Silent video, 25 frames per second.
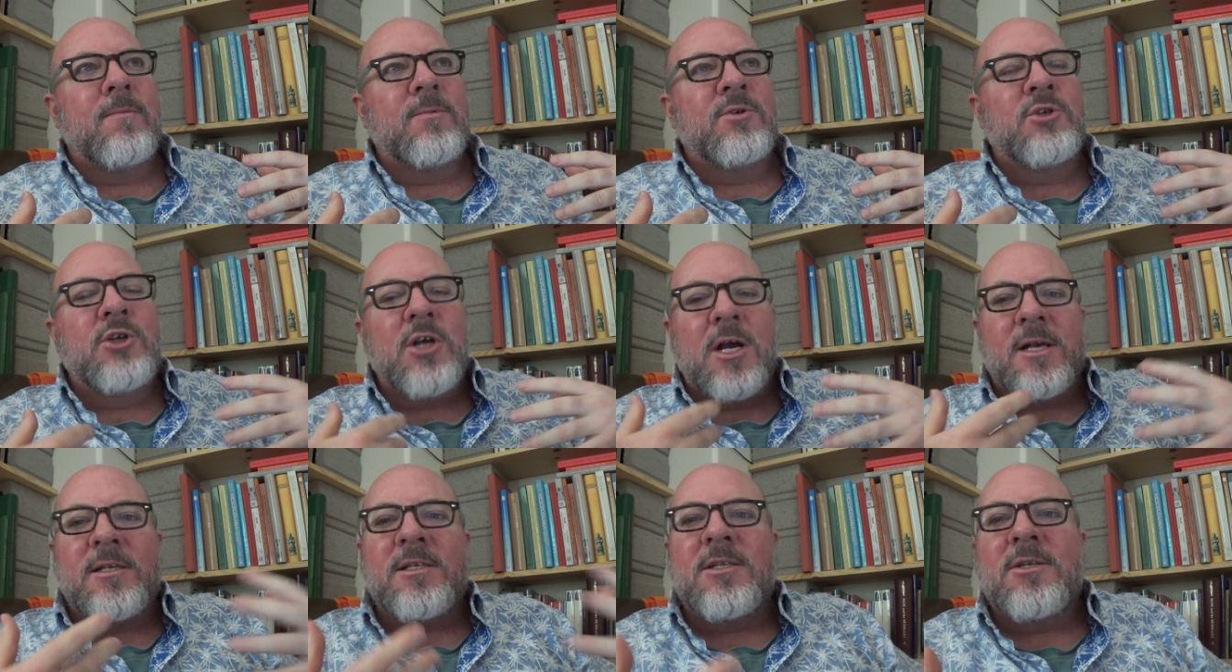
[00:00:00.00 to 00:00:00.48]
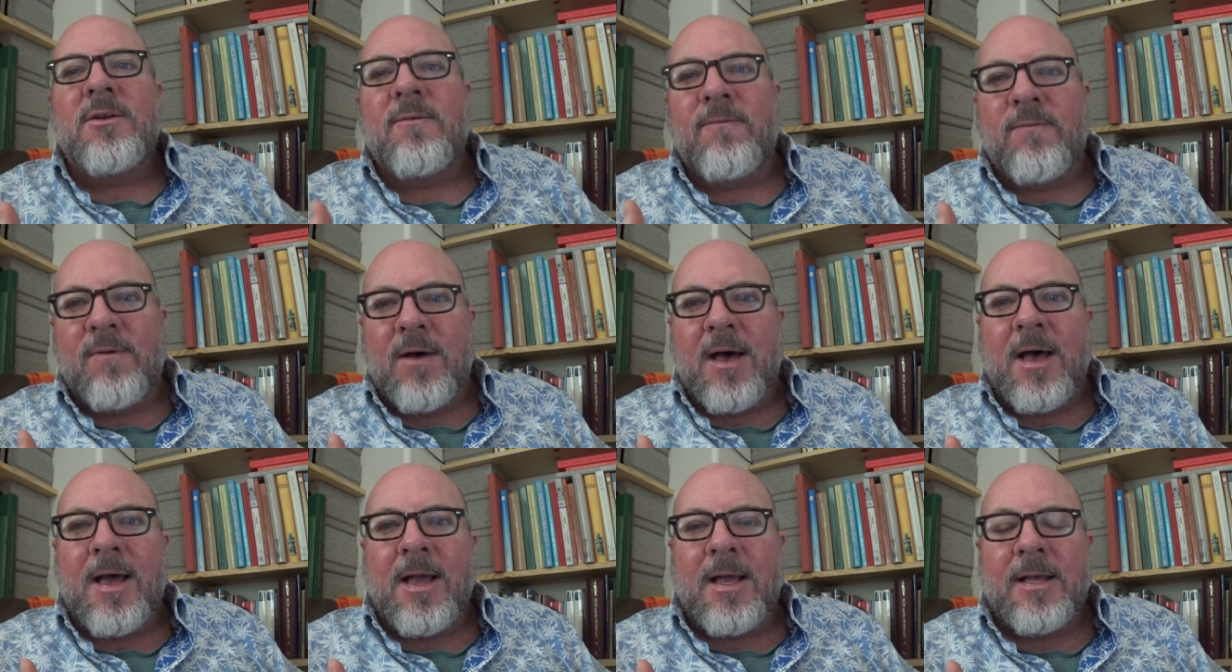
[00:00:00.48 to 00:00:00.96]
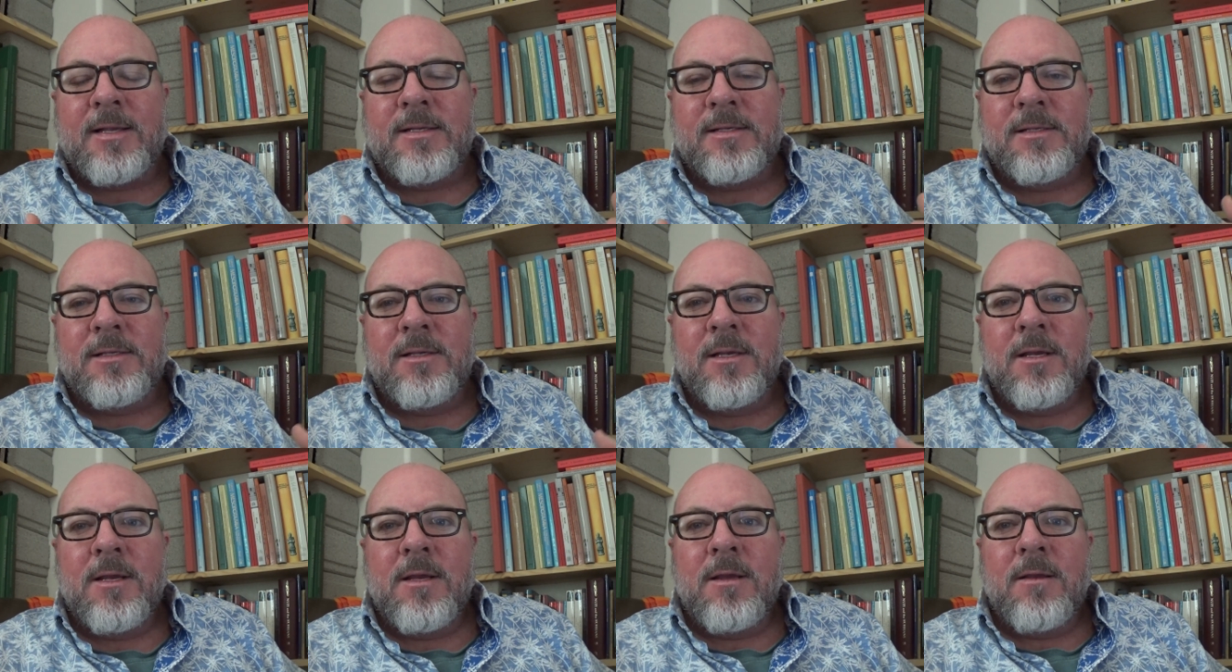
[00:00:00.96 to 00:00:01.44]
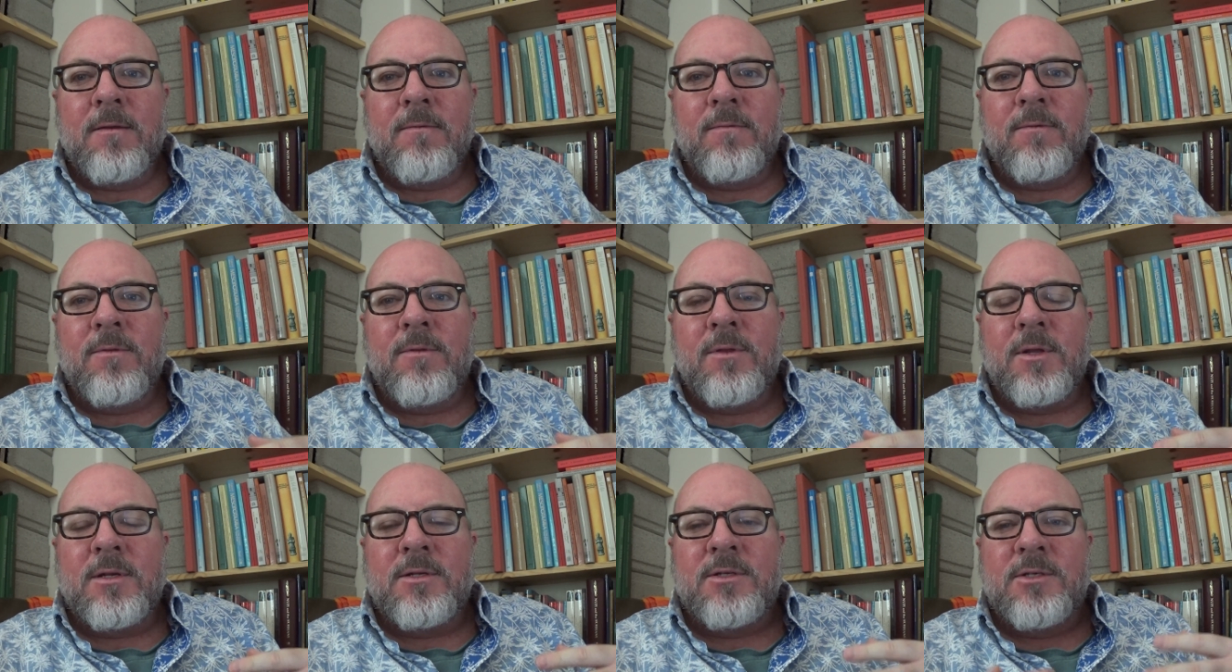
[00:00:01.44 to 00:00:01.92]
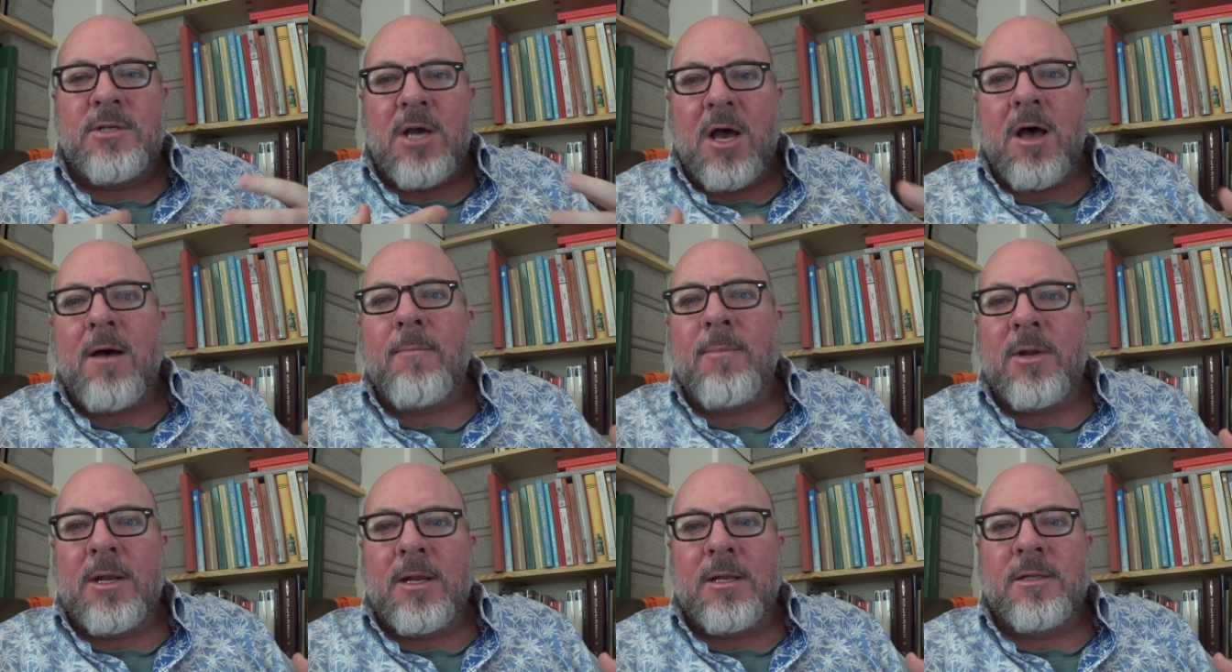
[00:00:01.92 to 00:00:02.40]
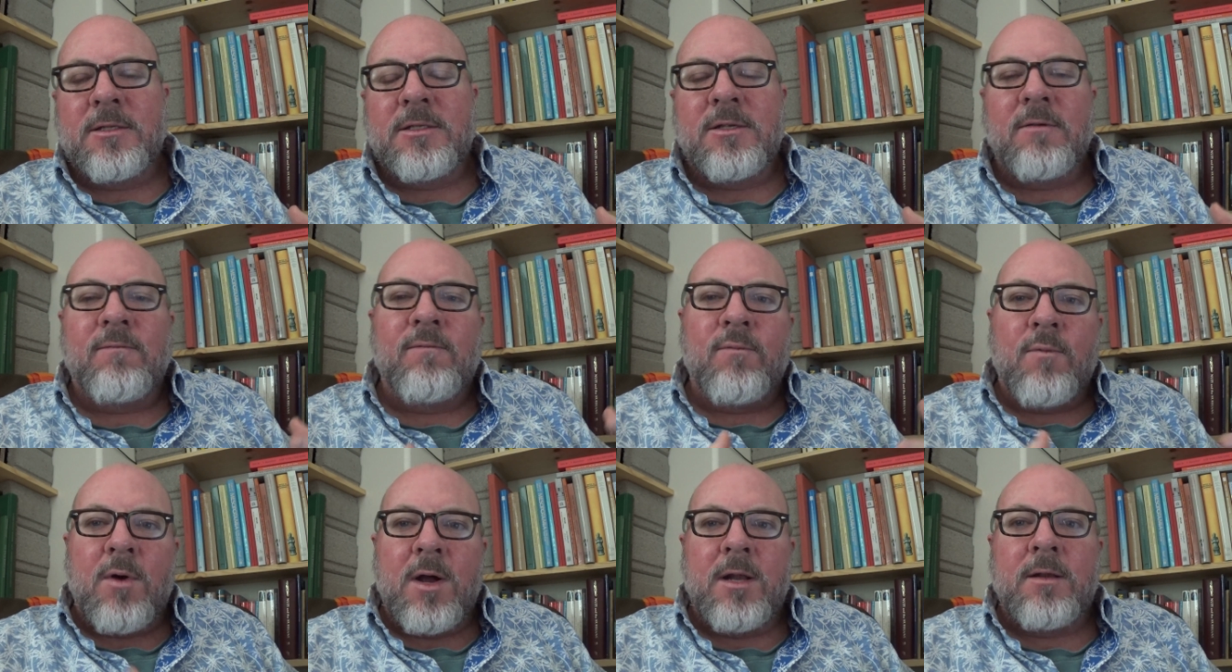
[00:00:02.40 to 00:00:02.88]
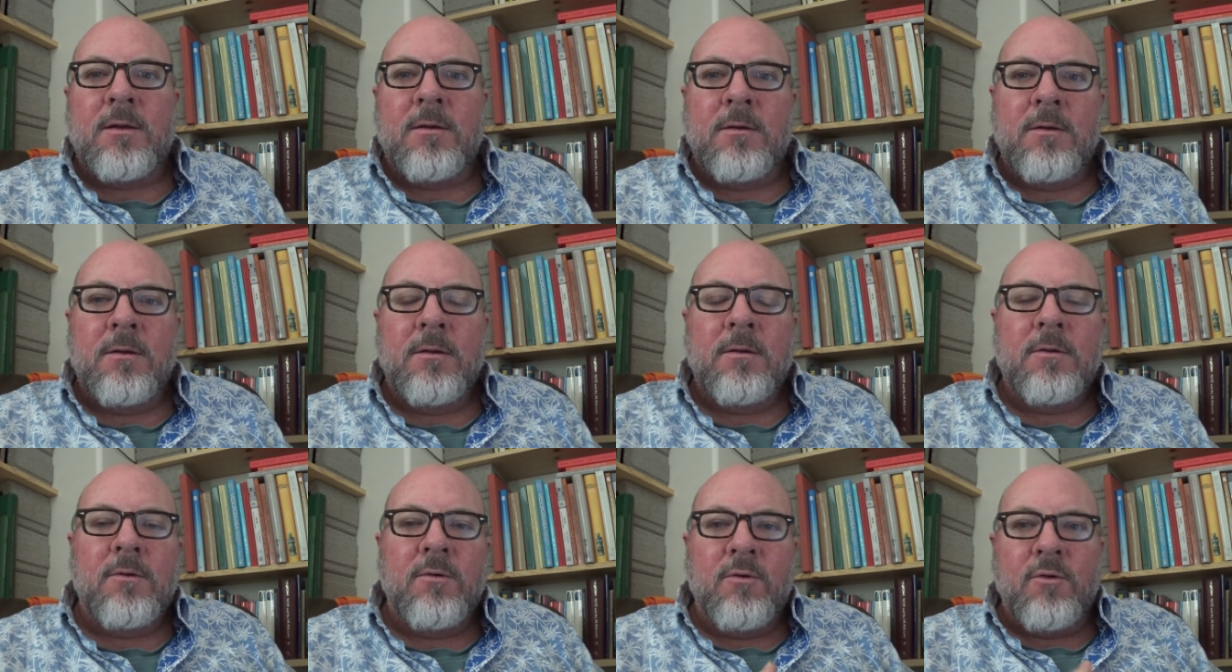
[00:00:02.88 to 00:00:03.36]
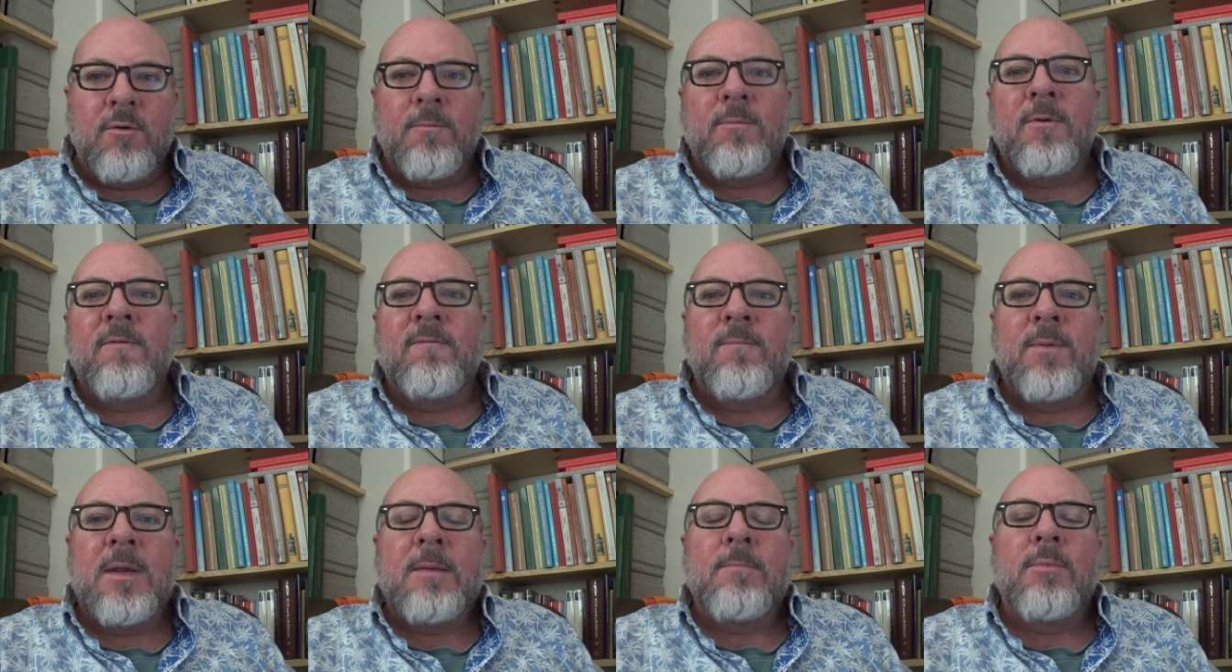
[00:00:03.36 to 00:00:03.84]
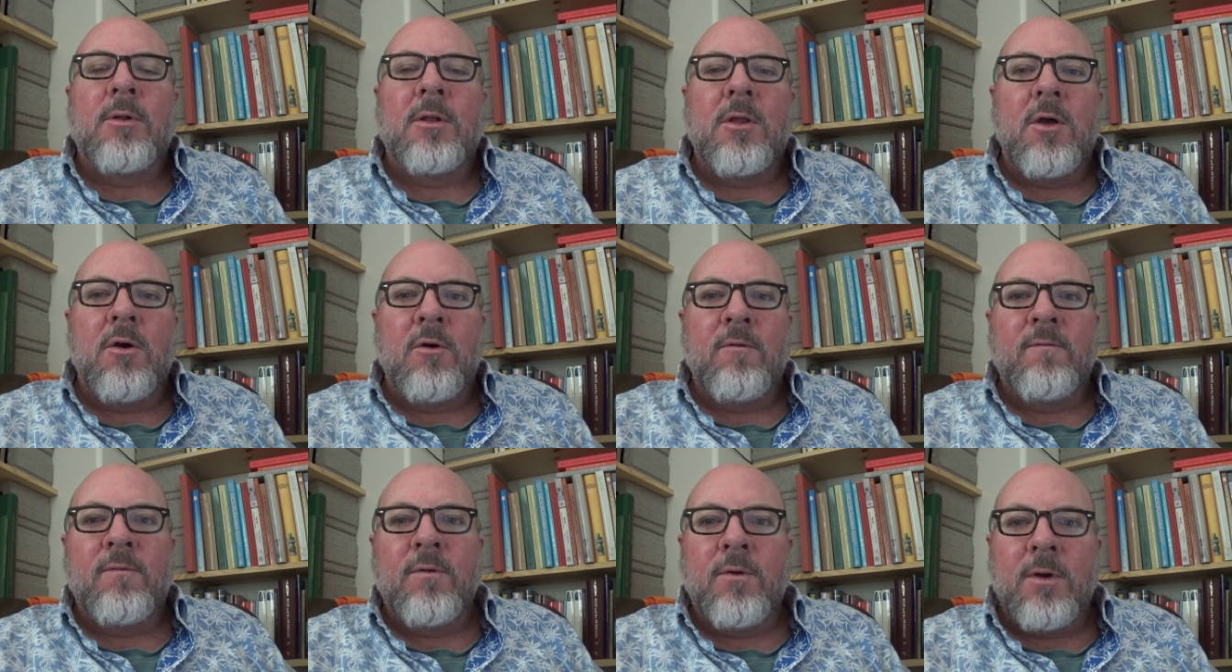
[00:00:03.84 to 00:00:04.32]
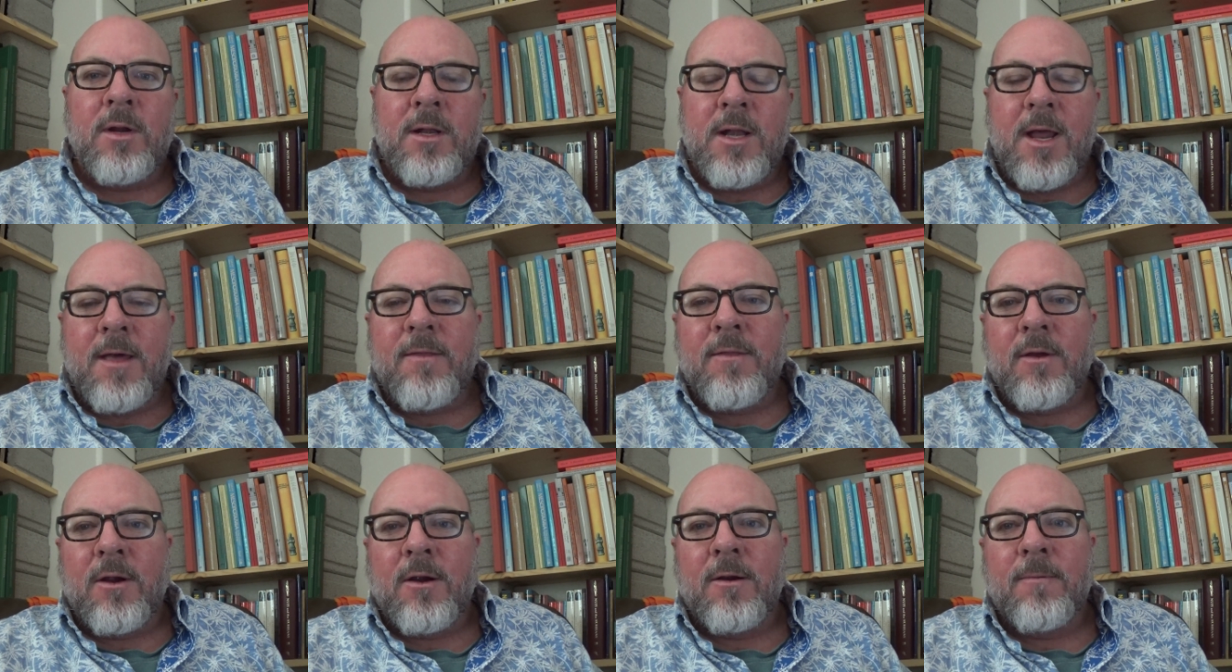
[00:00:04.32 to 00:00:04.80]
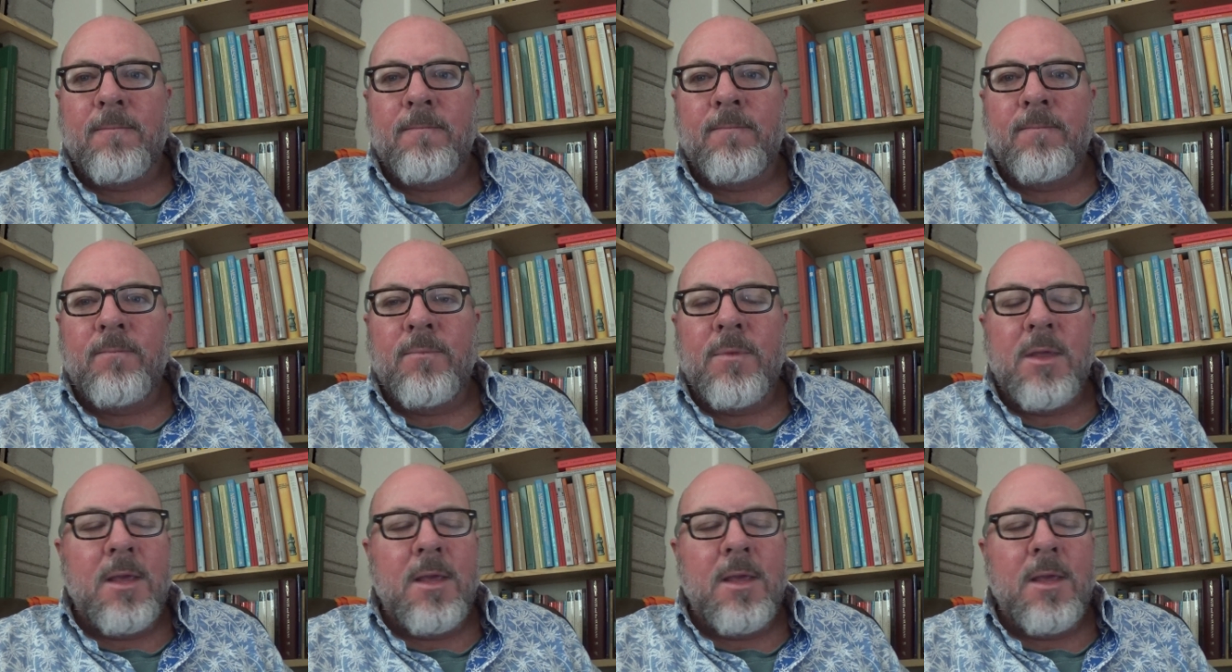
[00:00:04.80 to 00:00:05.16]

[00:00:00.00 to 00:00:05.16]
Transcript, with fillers: justifies the dominance of one group of people over another.